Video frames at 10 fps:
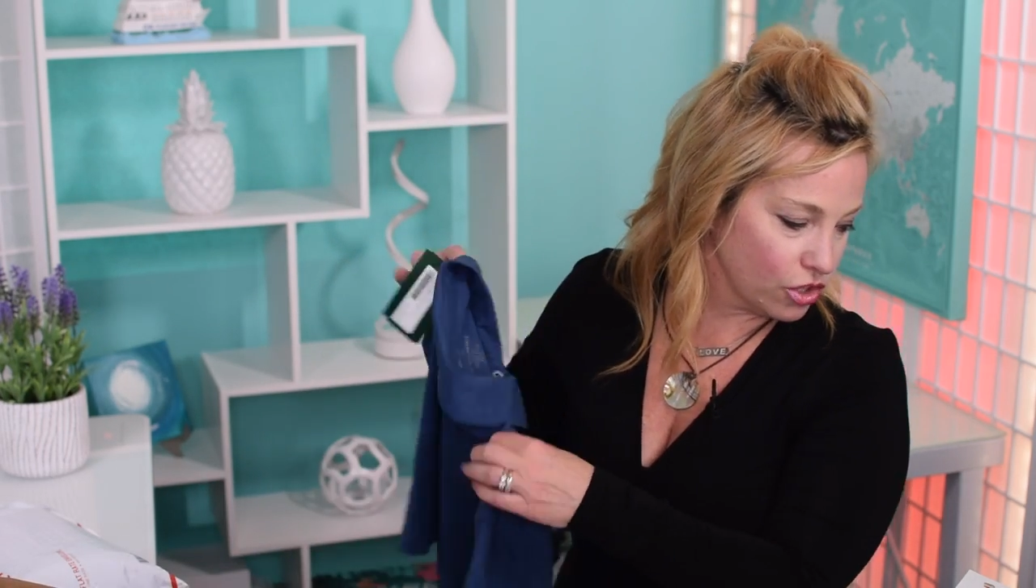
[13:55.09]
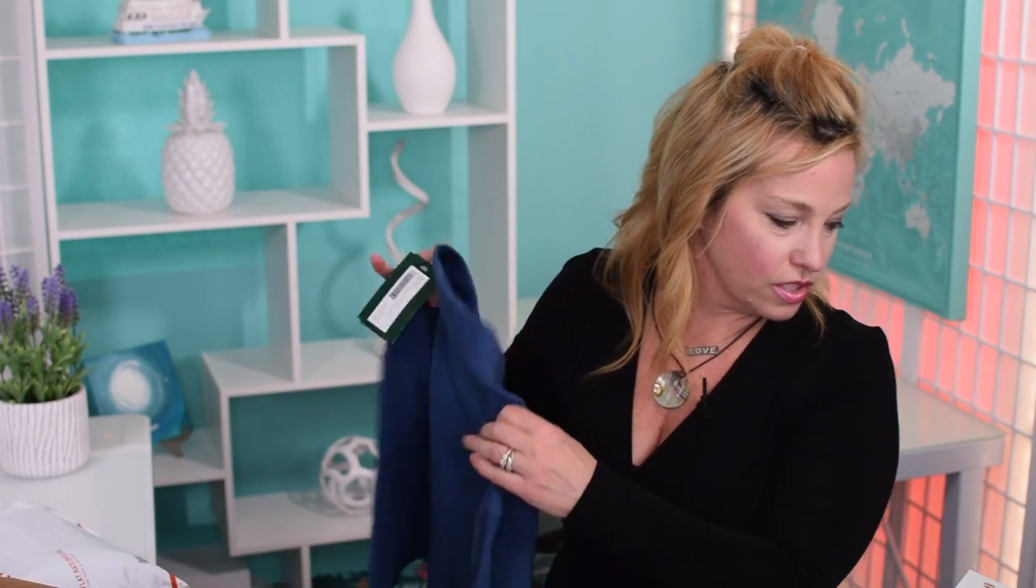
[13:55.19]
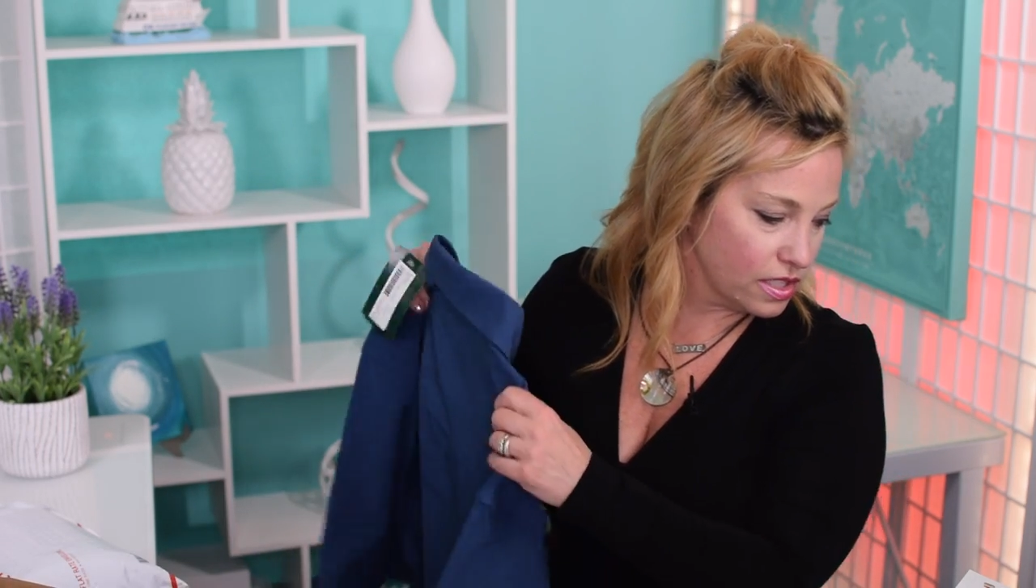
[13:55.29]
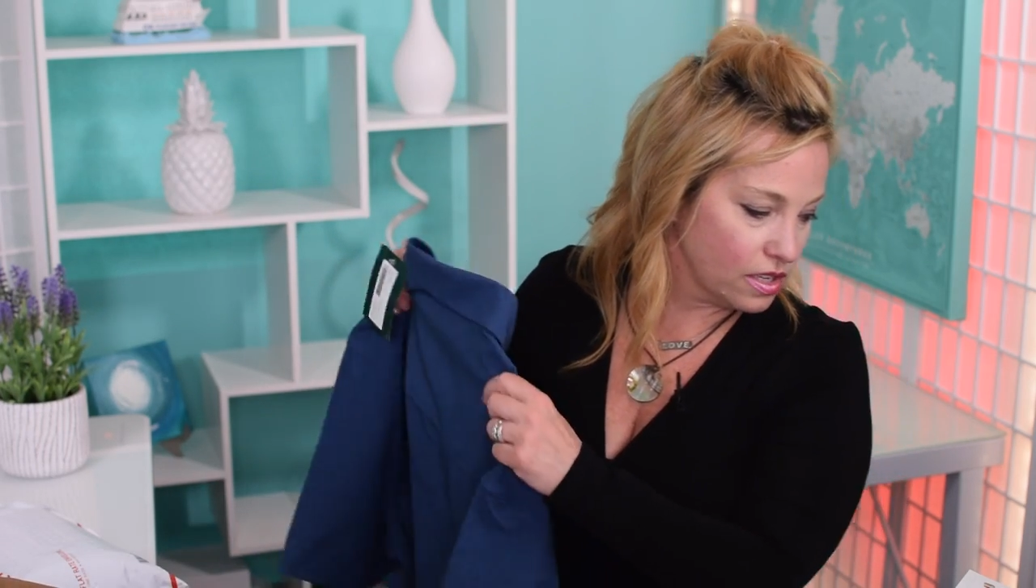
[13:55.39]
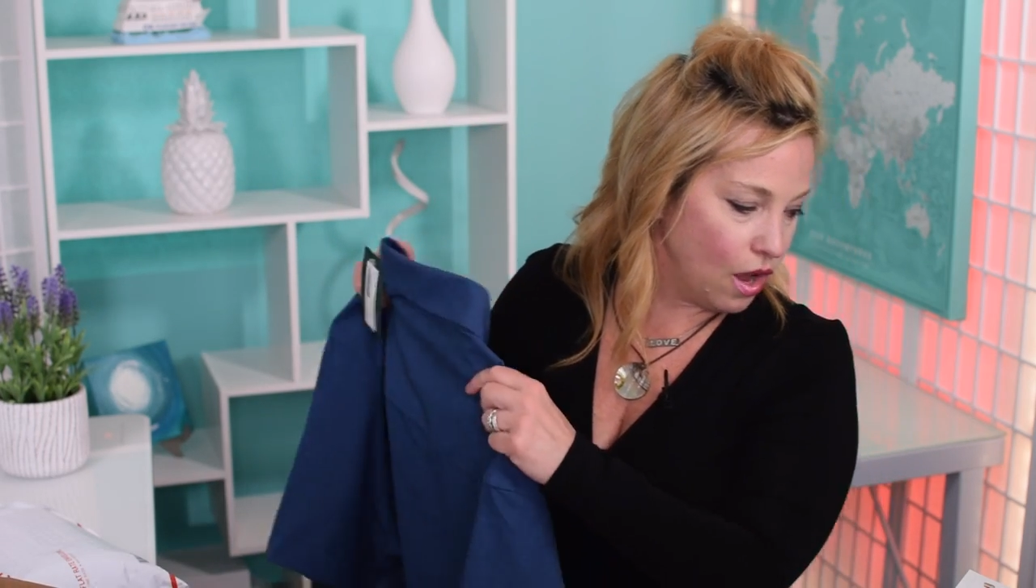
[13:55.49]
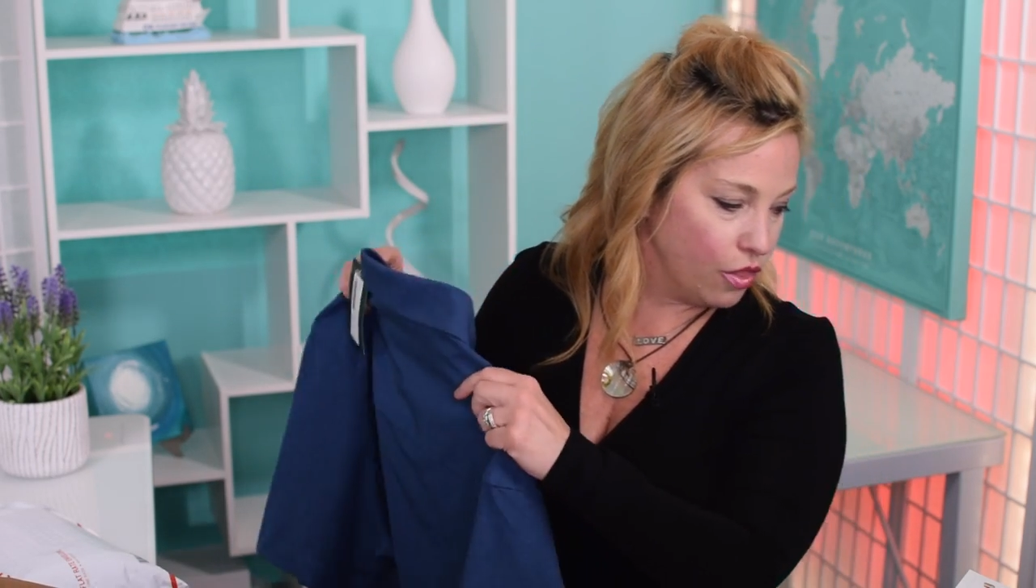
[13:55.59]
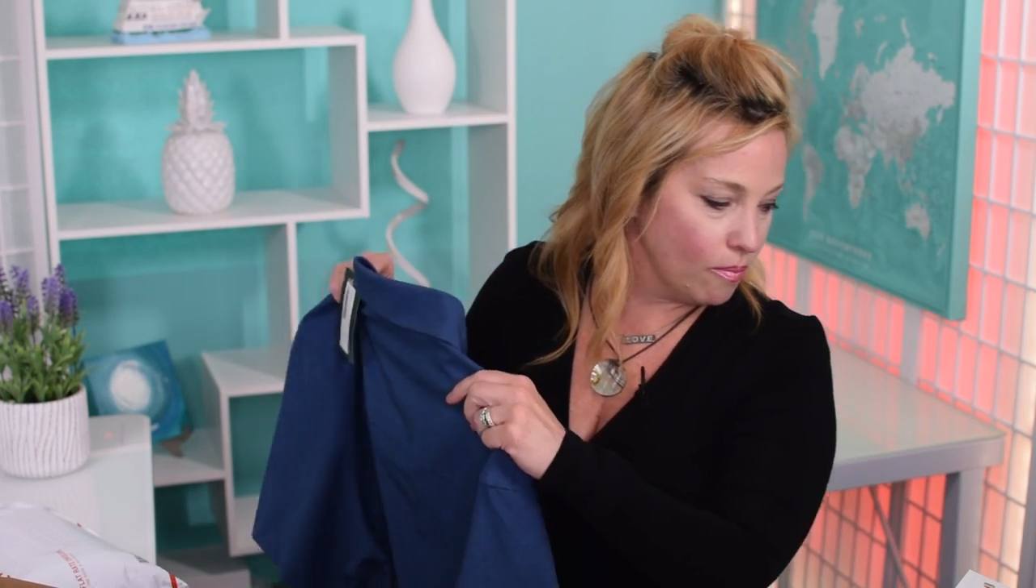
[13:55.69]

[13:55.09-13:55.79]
This is called the